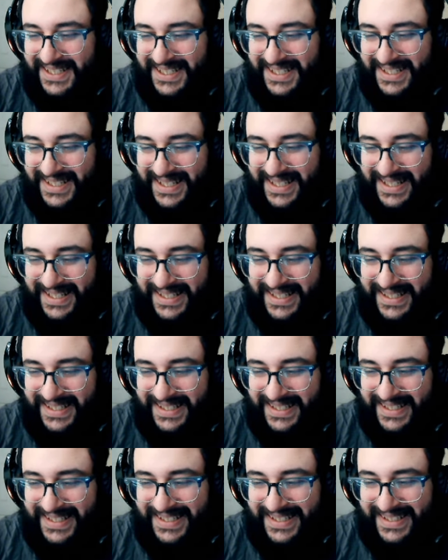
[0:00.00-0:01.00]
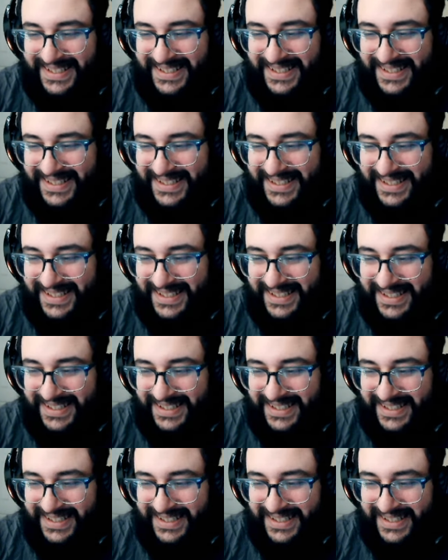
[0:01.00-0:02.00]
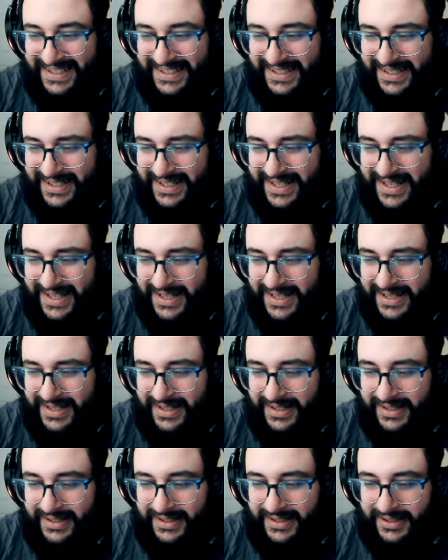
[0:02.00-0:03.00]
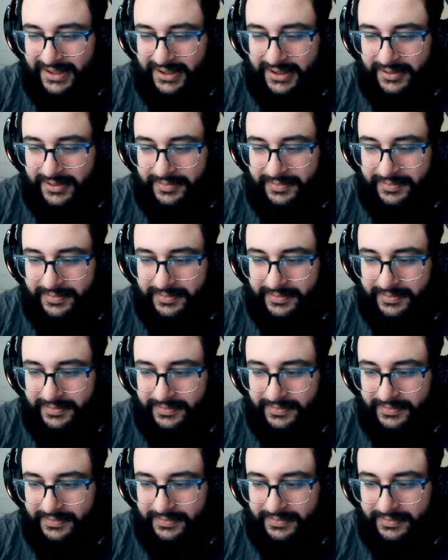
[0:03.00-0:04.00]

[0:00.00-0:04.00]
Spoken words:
The person shown says nothing.